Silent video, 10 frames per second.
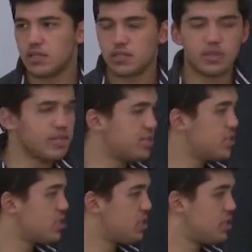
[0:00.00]
This is
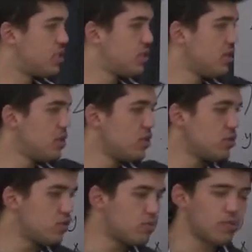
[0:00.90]
just
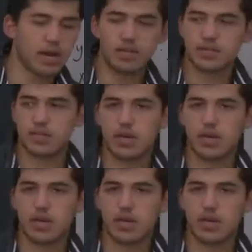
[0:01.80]
to write